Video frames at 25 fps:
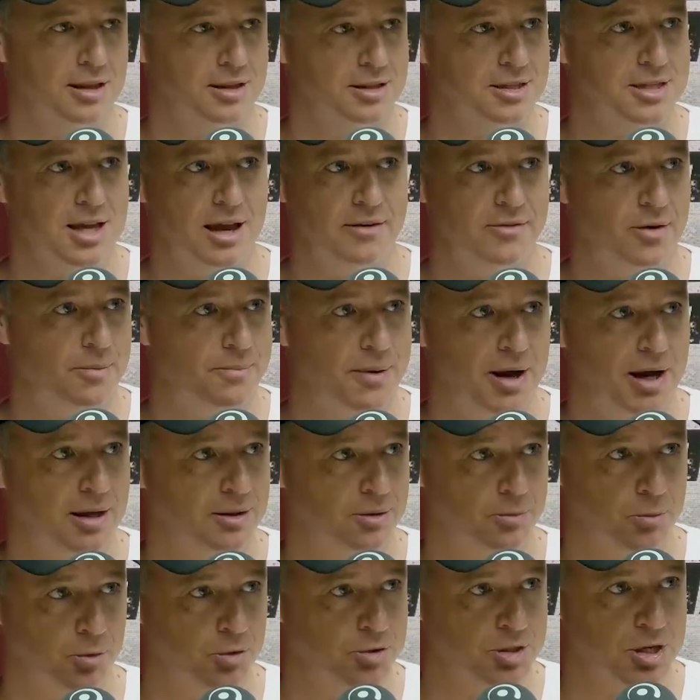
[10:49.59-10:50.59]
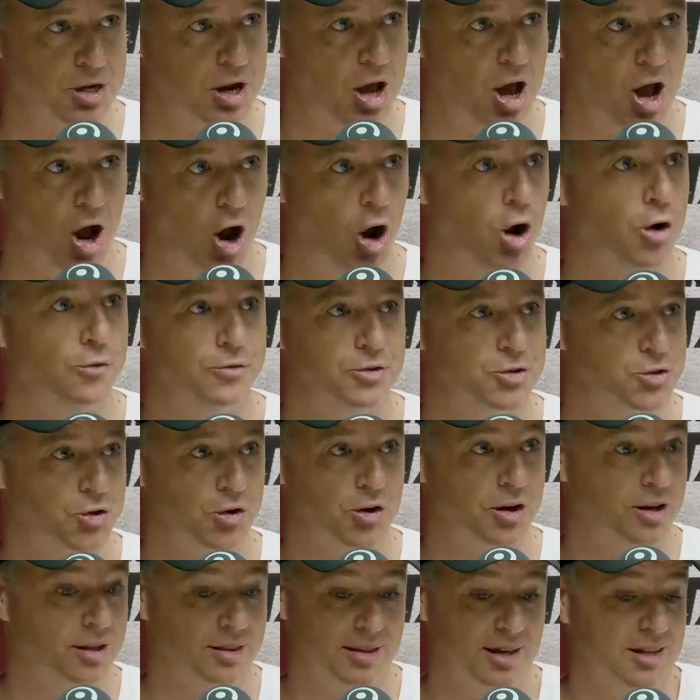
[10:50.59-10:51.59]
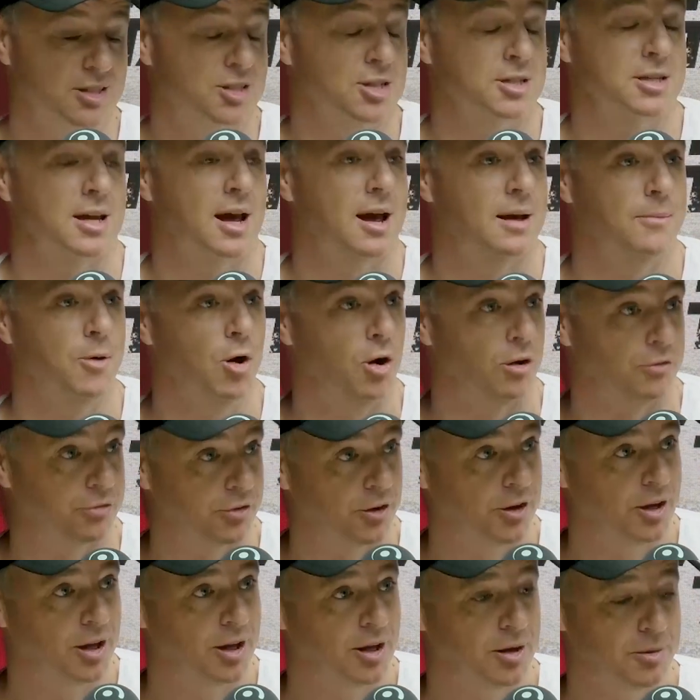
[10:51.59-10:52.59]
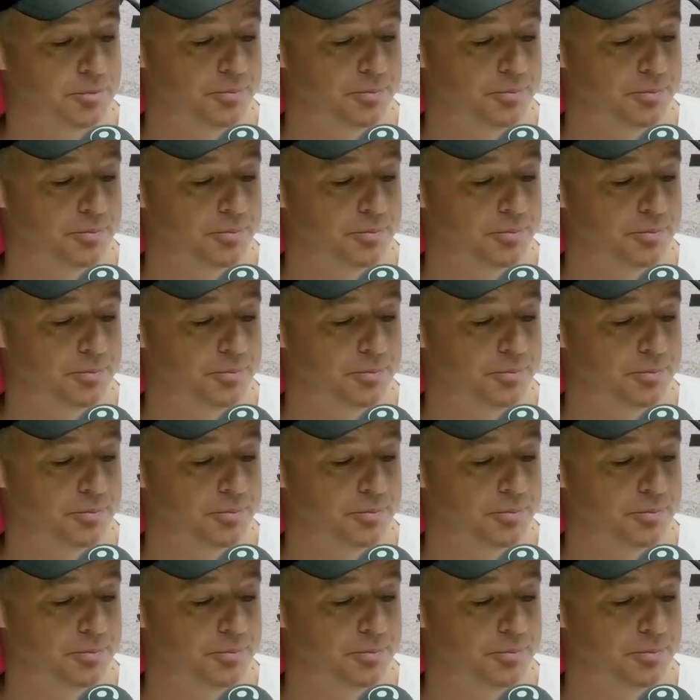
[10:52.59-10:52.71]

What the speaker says: to say that Xavier Bartlett wasn't over-trying and they just came off.